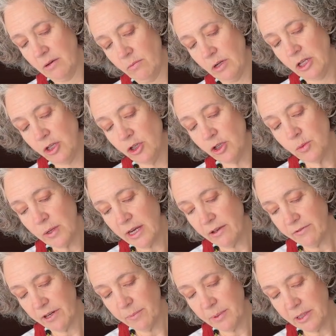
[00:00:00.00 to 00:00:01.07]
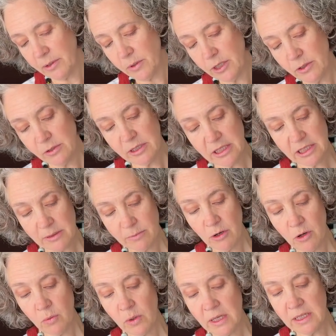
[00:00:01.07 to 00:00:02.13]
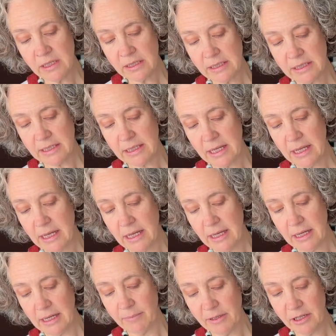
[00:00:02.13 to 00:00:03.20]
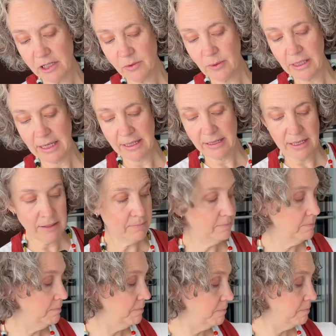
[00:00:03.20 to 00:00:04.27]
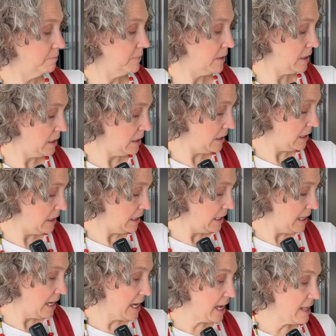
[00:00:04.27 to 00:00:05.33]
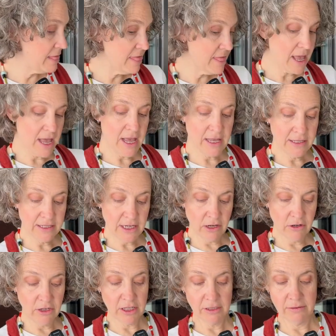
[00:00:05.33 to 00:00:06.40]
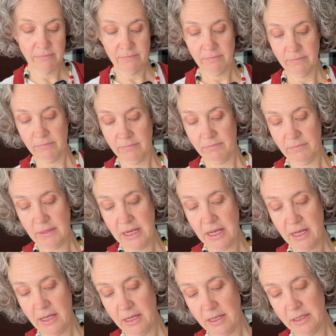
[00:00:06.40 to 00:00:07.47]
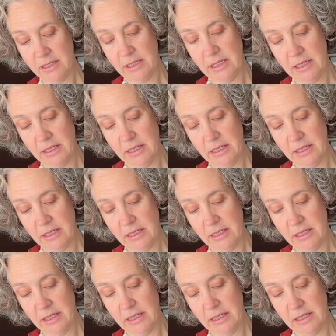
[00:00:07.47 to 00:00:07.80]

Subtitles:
Well, use whatever, but we use the small ones because we like them. And then the onion, and